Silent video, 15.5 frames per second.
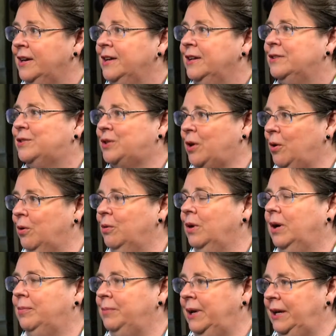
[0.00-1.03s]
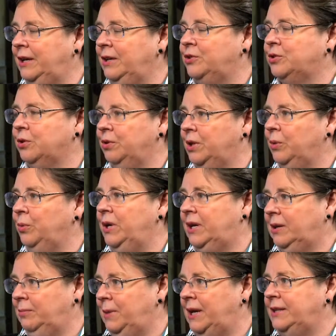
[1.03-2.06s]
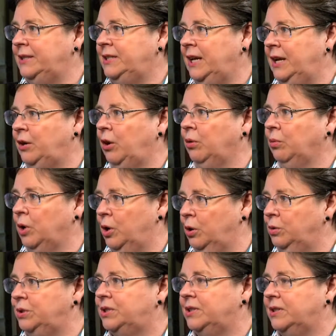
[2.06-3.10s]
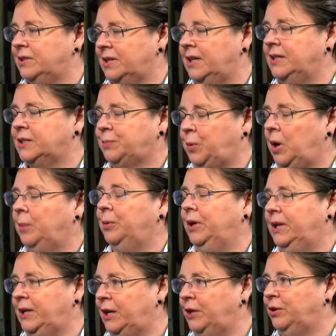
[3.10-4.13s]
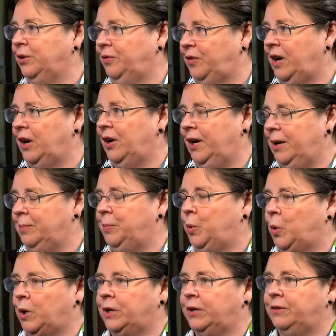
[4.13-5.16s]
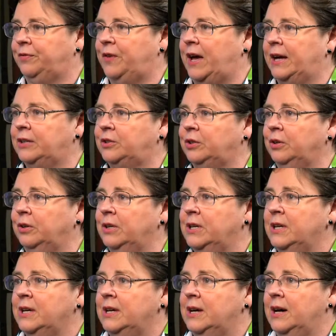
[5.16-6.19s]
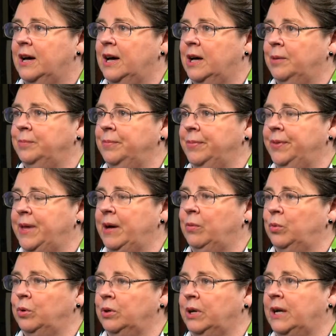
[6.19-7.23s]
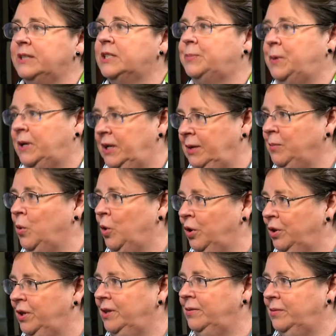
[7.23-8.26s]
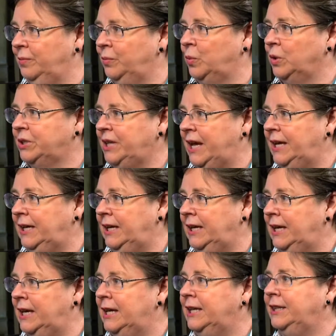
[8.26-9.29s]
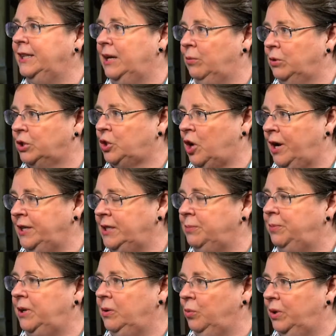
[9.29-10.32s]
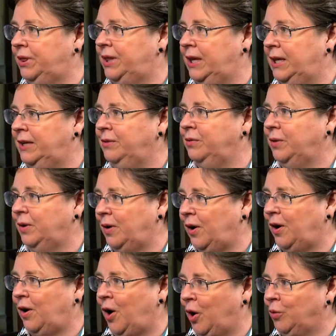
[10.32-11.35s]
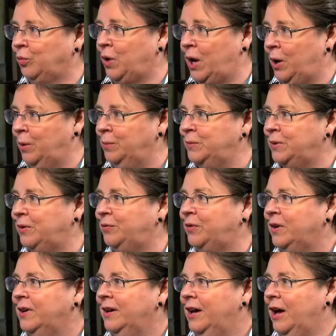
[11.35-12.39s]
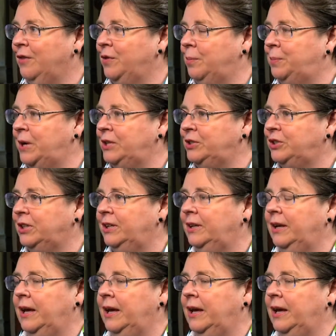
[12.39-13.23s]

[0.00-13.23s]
so making sure that we can maintain our roads is probably another very important factor. That we're not spending more than we're taking in, that we're trying to be within our realm of a budget.